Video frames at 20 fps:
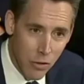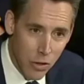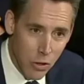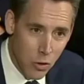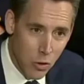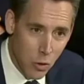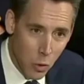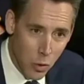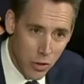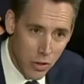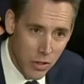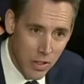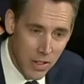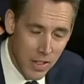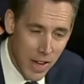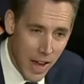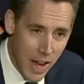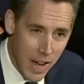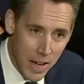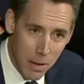the source's
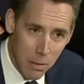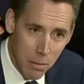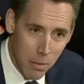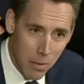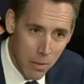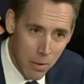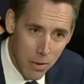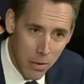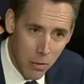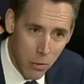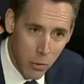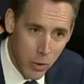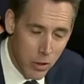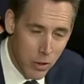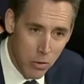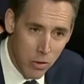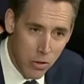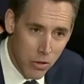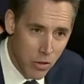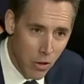name. We do
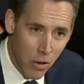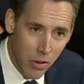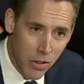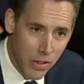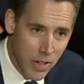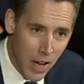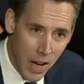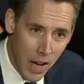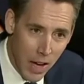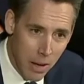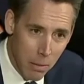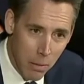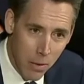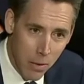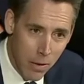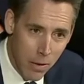this all the time.